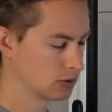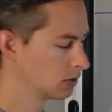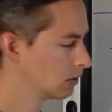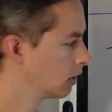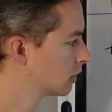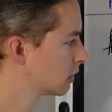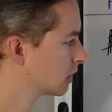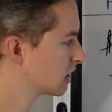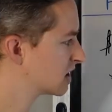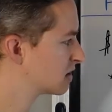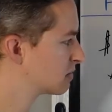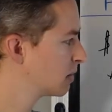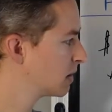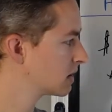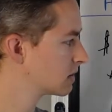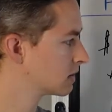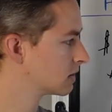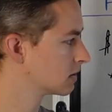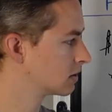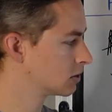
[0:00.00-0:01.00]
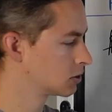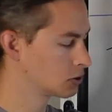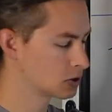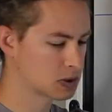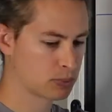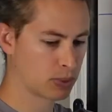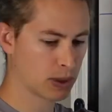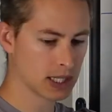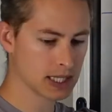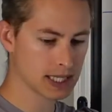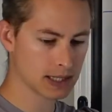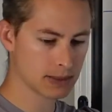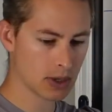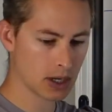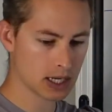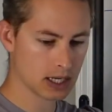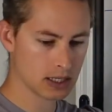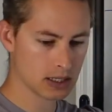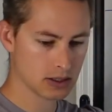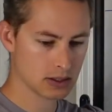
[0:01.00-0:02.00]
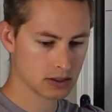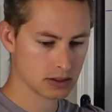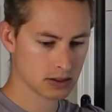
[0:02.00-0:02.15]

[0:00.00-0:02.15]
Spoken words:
Under expenses. Did you spend the money?